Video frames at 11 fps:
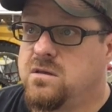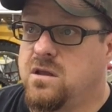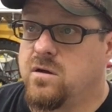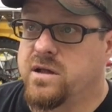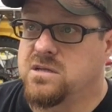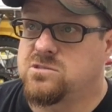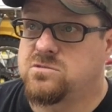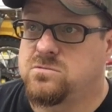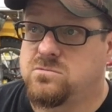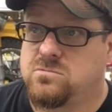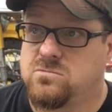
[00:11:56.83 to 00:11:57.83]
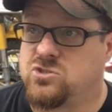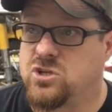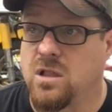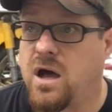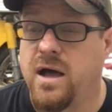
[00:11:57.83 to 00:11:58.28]
I guess
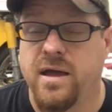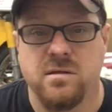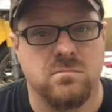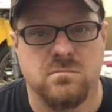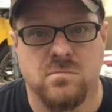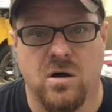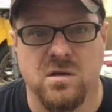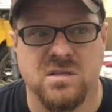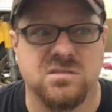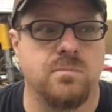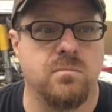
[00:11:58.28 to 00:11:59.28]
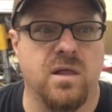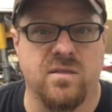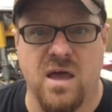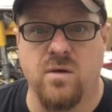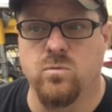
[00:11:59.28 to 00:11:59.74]
July, August, something
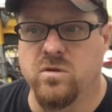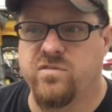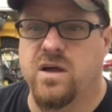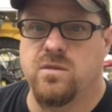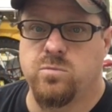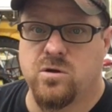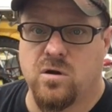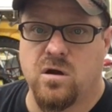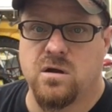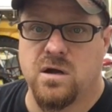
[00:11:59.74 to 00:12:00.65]
like that, when we finally put our